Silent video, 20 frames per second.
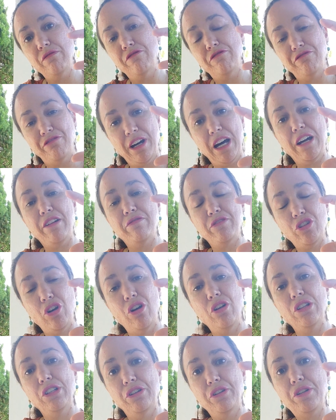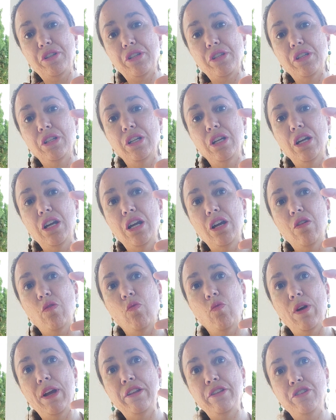$5,
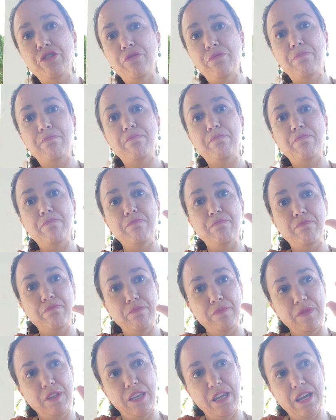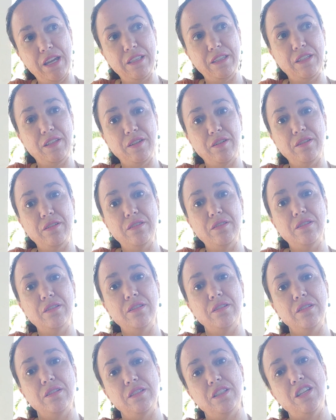when you get
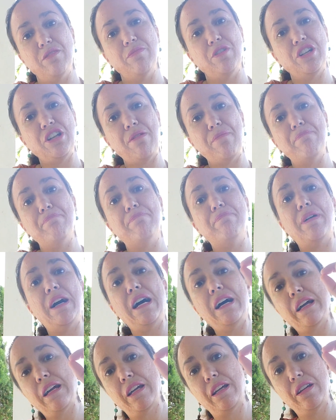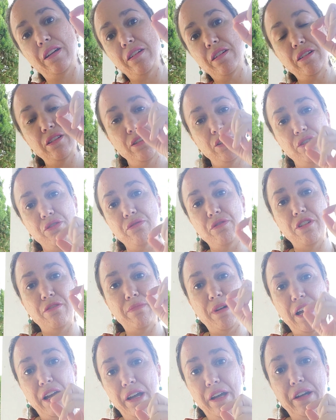the money back to the
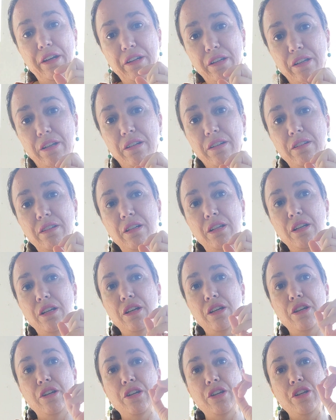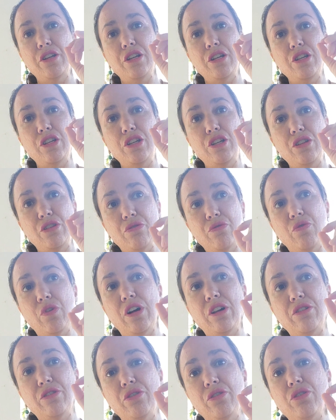bank, you
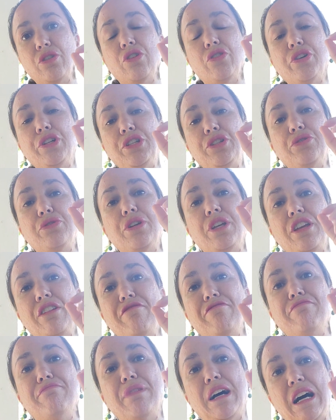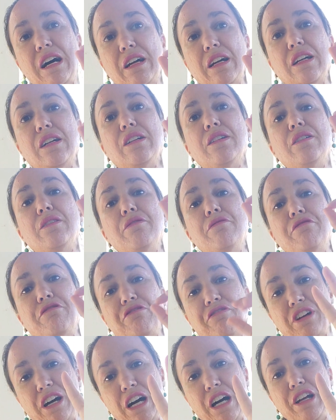are not going to give back
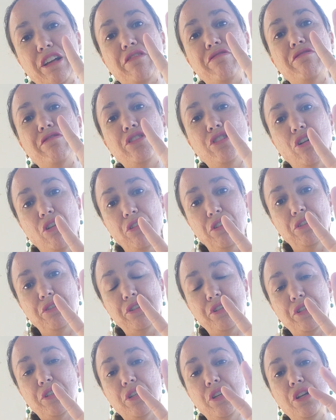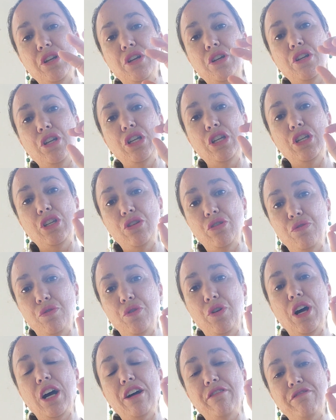$5.
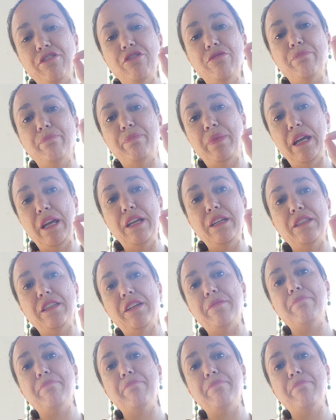You have to pay the